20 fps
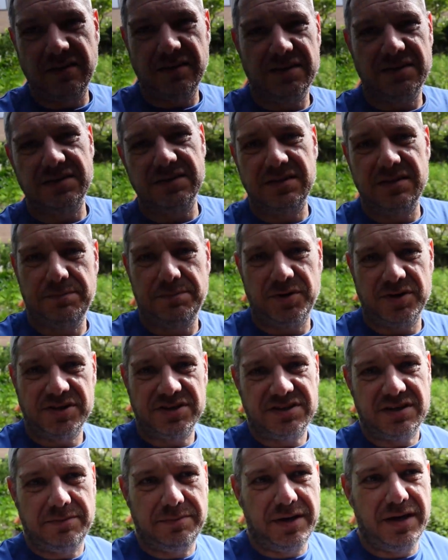this is the
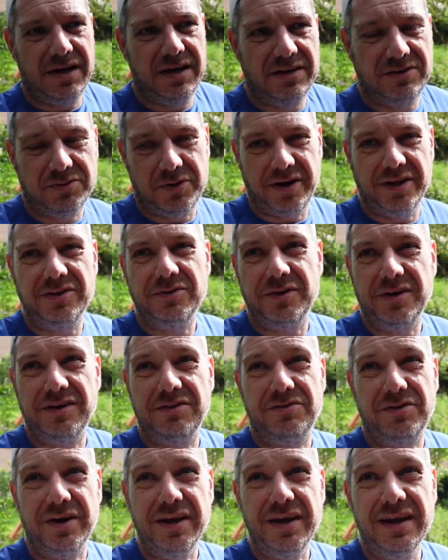British summer
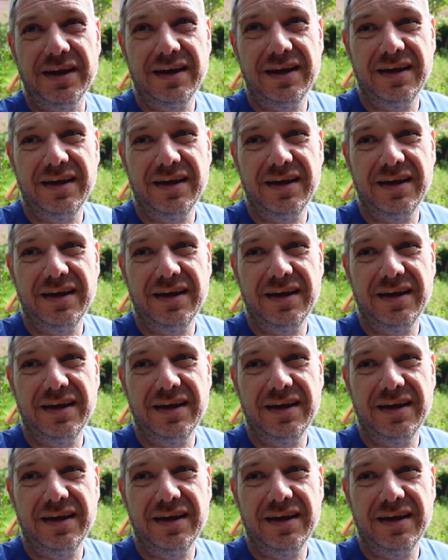2023,